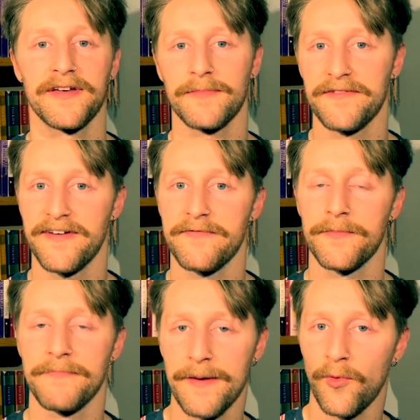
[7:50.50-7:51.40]
think my
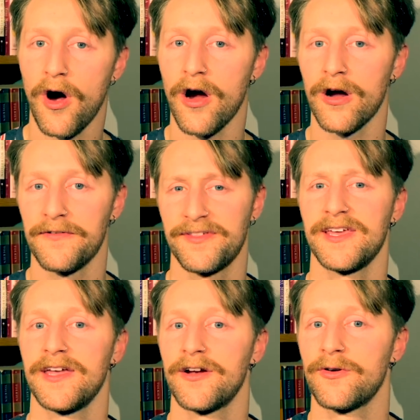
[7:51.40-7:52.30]
favorite memoir of the
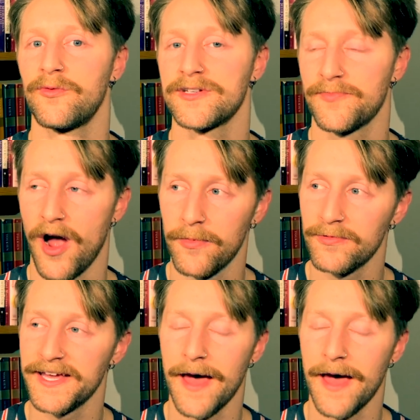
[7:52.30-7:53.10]
year was probably